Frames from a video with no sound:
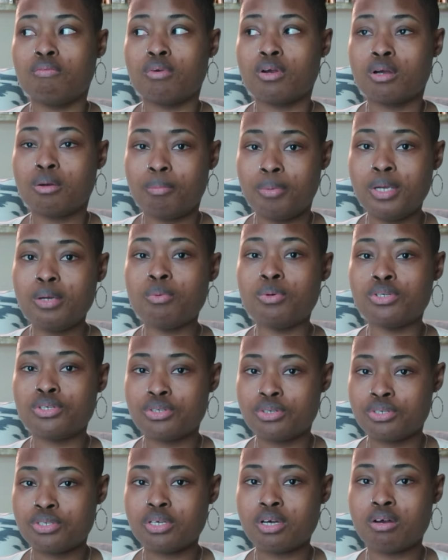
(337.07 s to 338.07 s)
Compete with
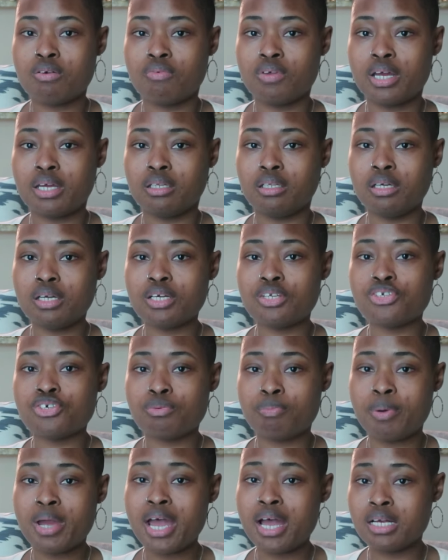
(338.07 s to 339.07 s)
yourself. Like, look at
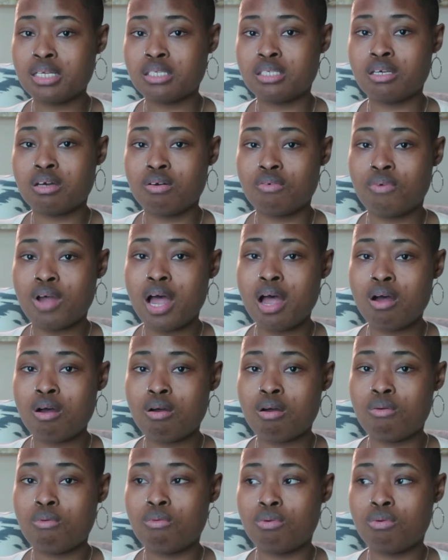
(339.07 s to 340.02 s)
your past self. How